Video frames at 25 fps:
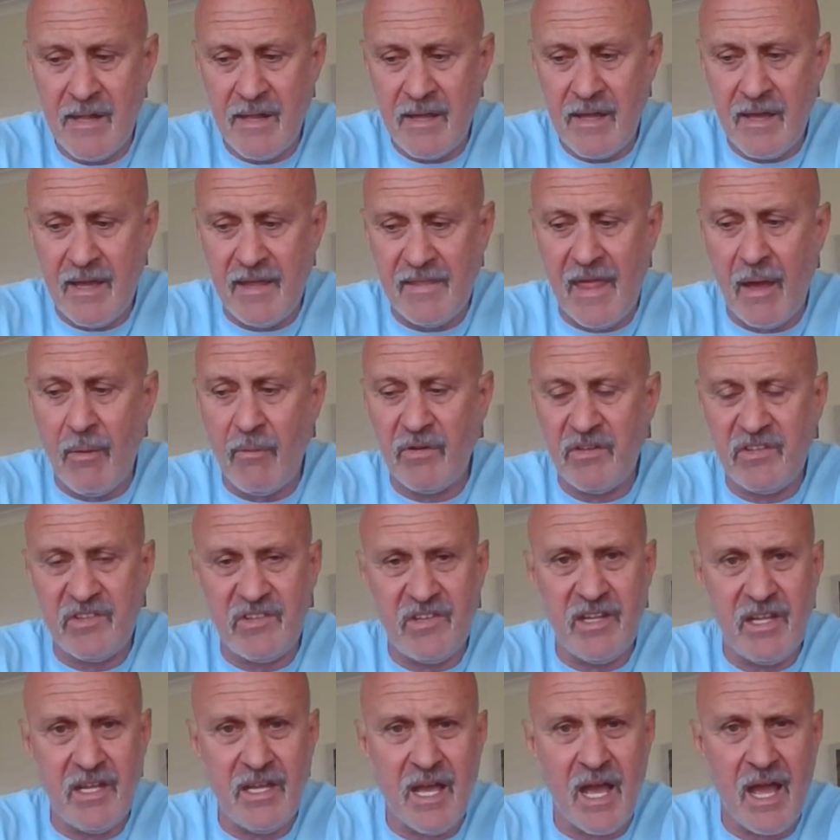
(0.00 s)
And that was
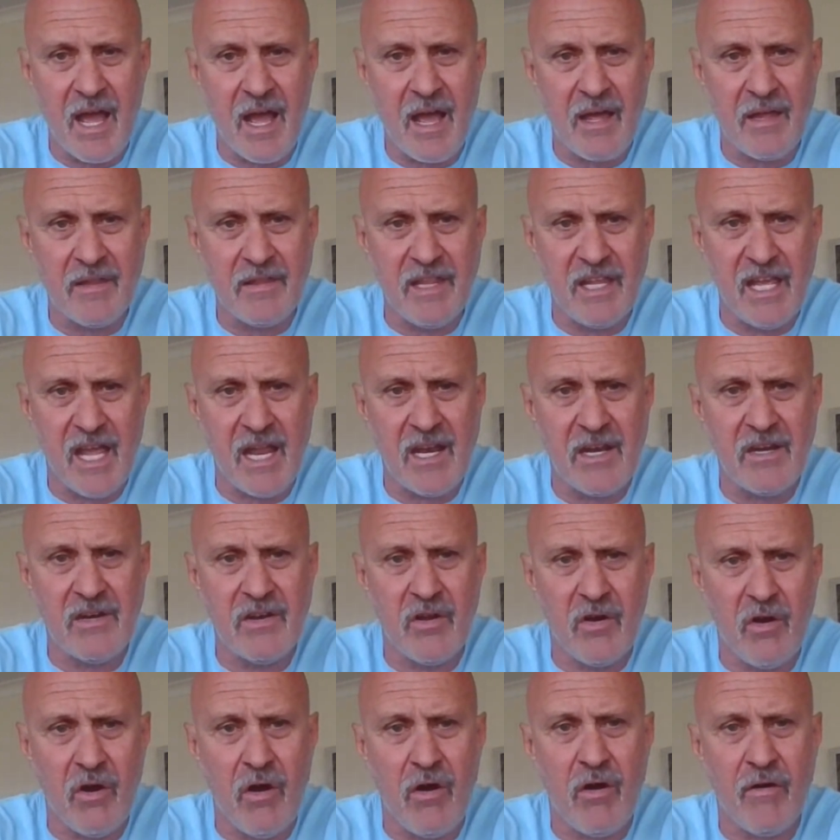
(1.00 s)
the
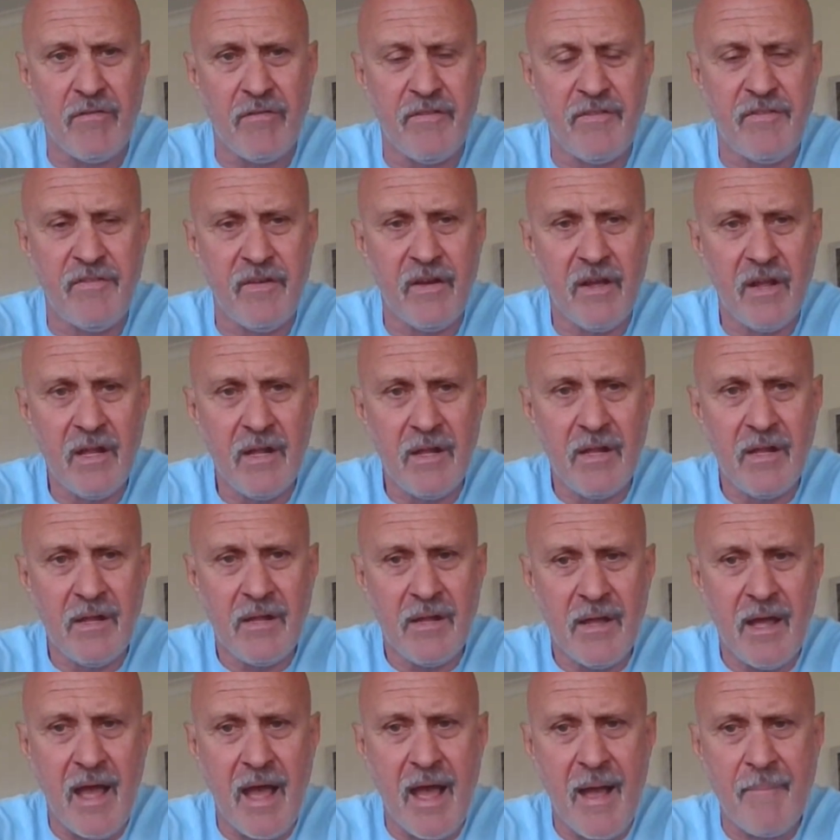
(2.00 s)
end of
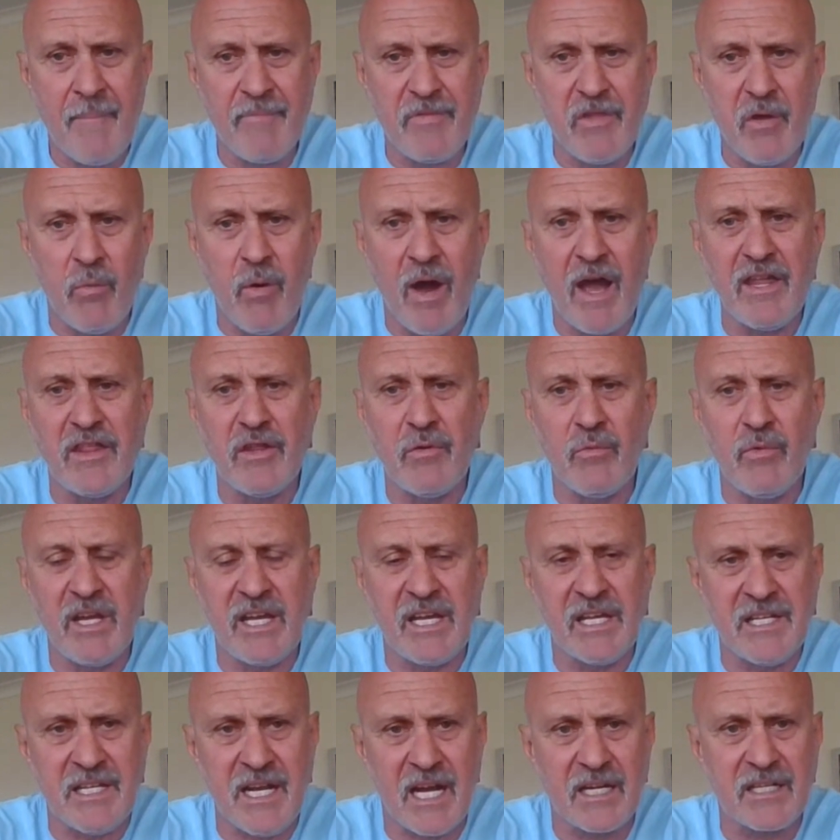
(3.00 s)
the way that we
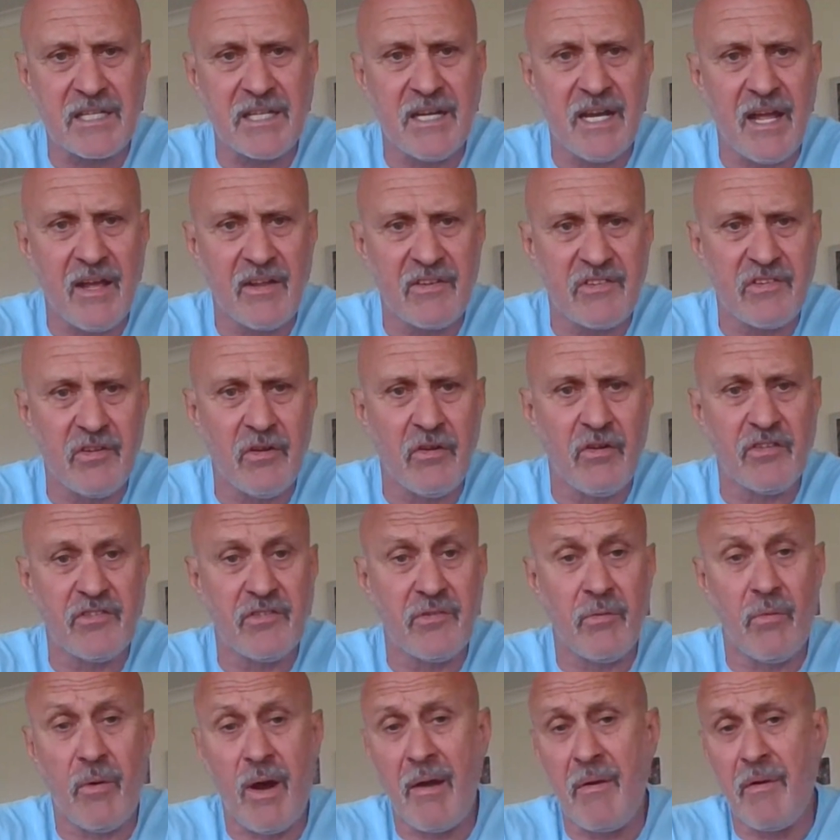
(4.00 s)
conducted ourselves
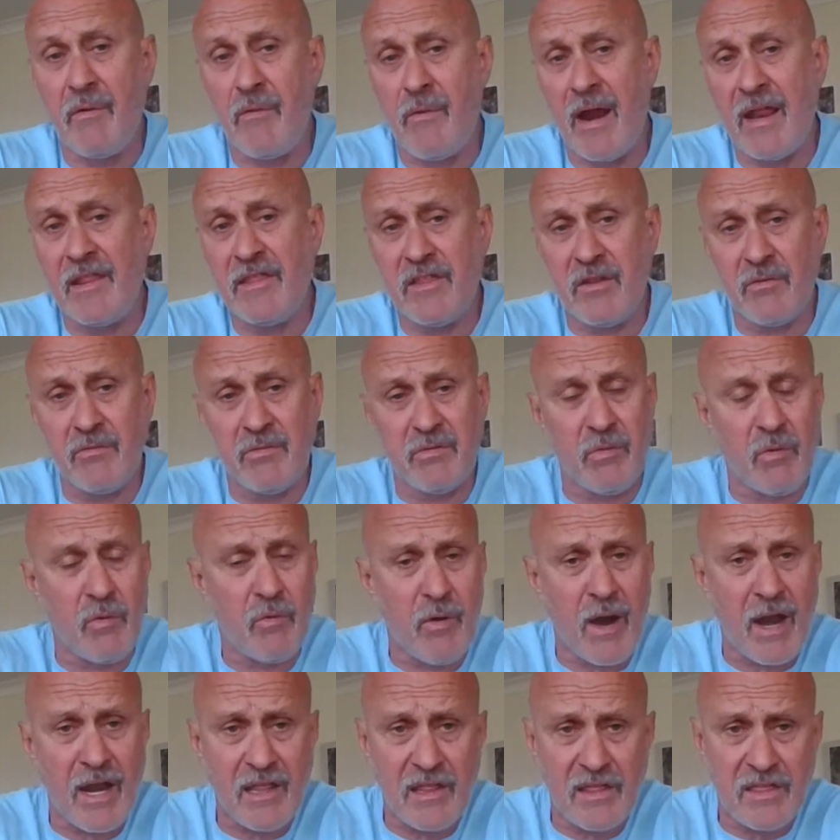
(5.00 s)
and the way we ran things. We were
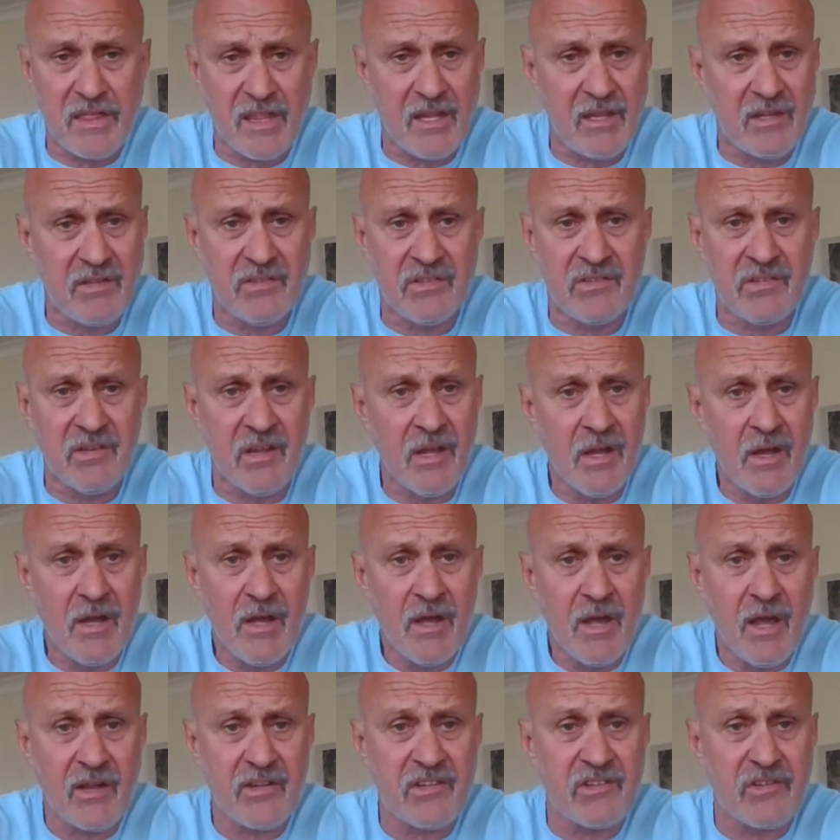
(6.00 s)
running things
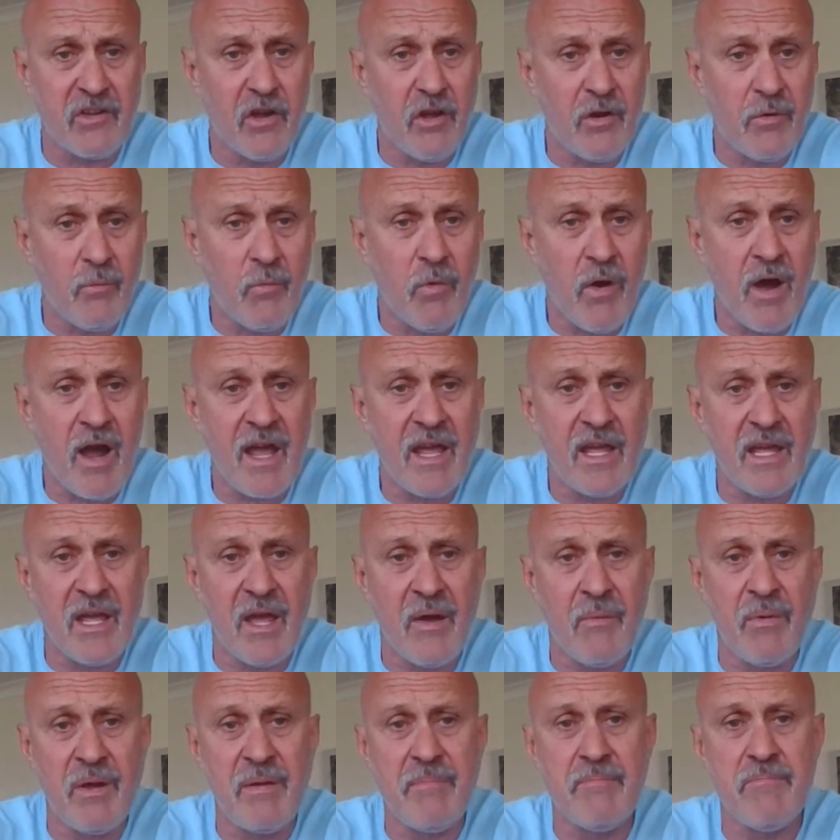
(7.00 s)
a certain way,
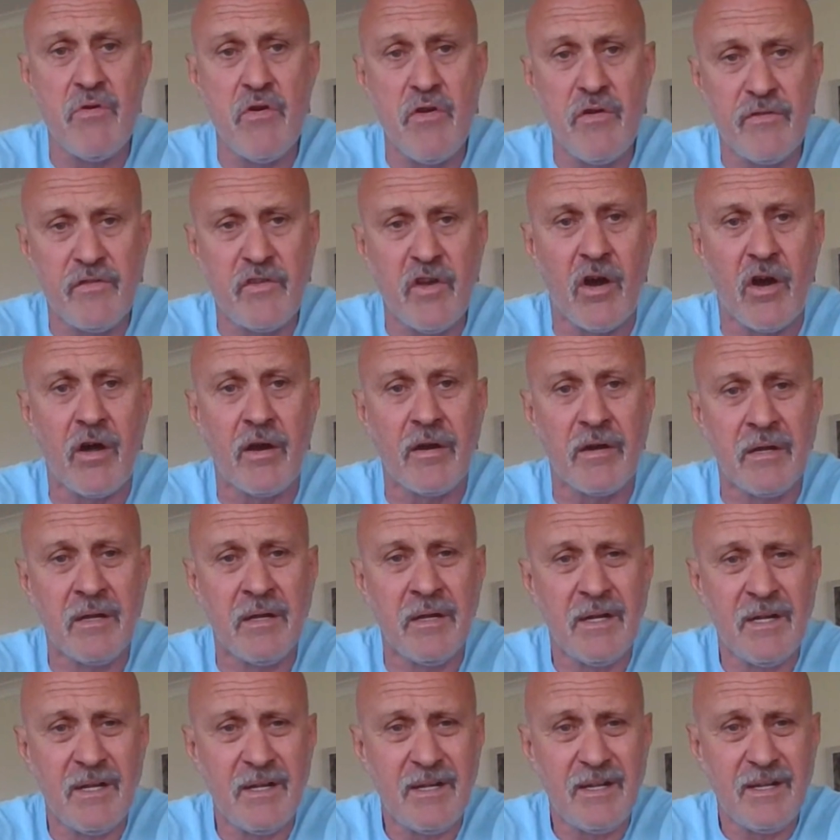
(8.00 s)
and we moved on,
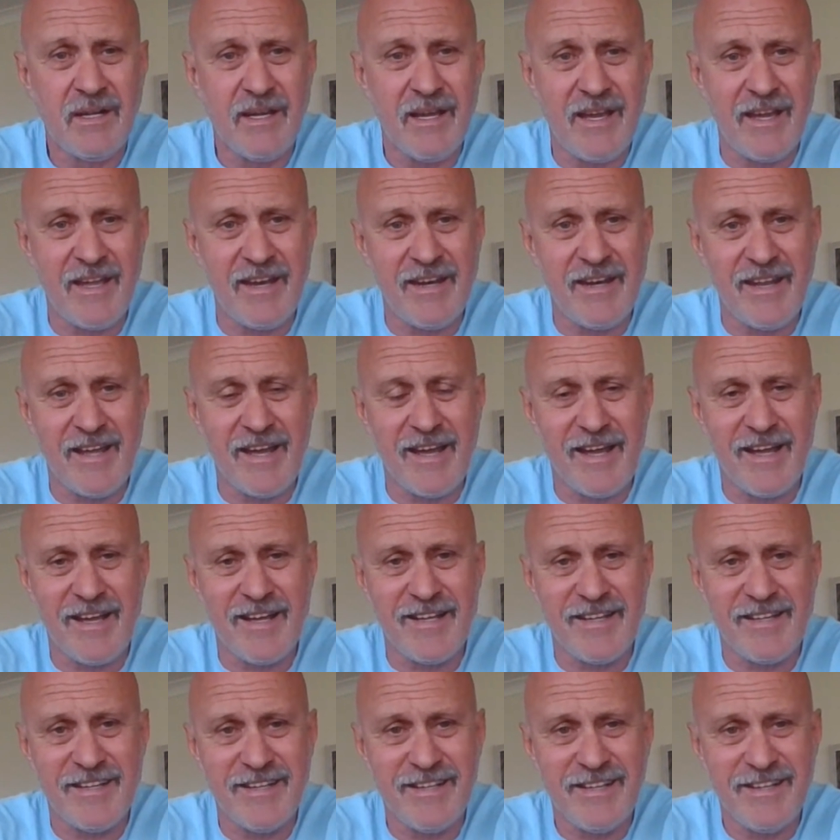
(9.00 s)
and
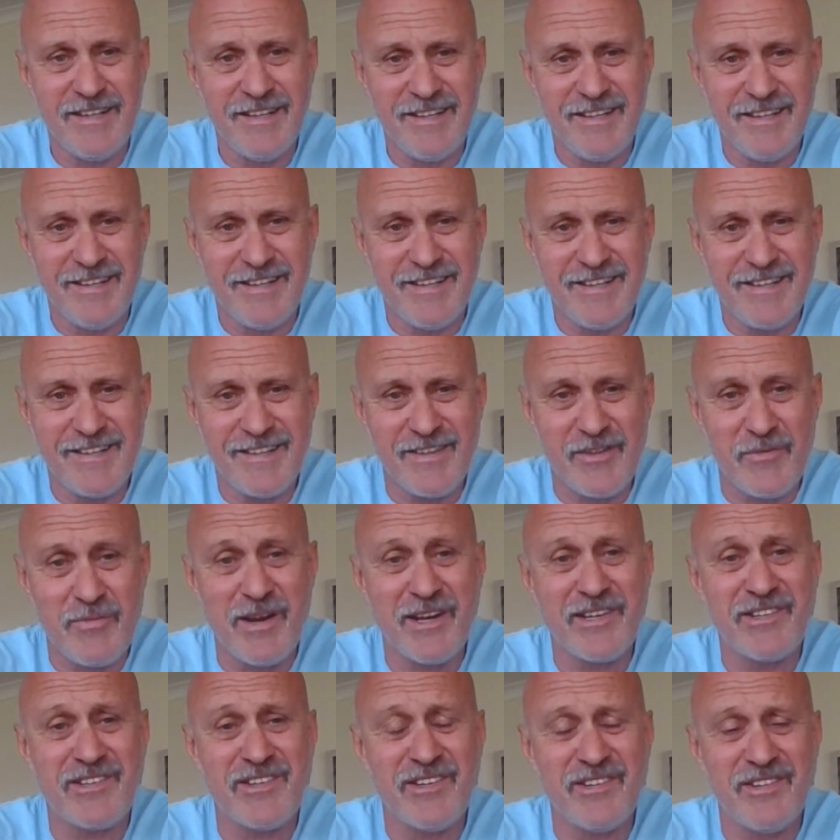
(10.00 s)
the
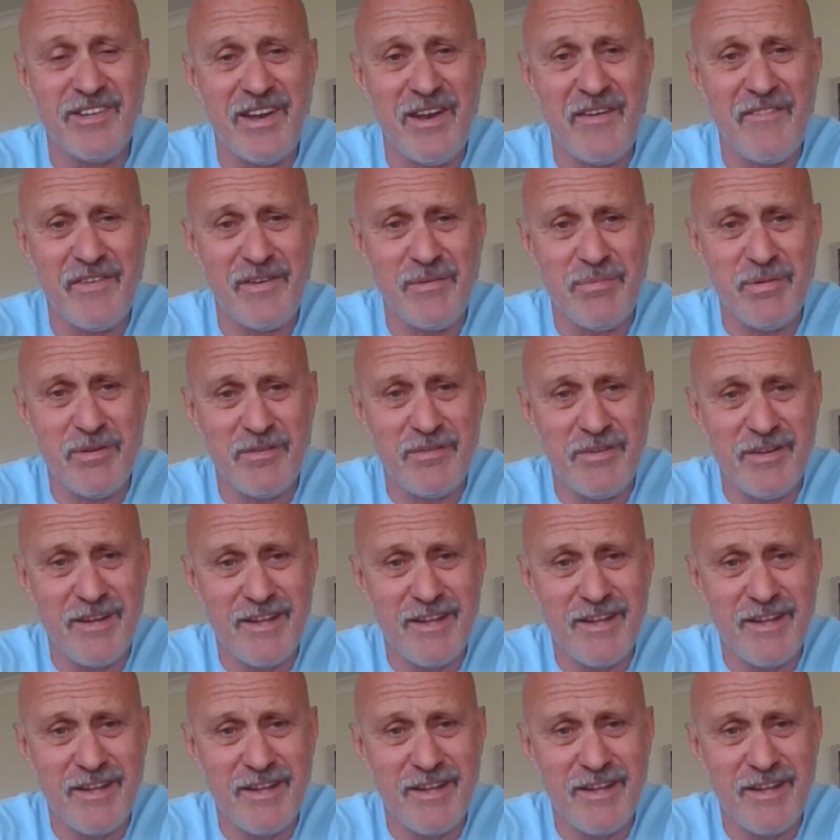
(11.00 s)
rest is inevitable.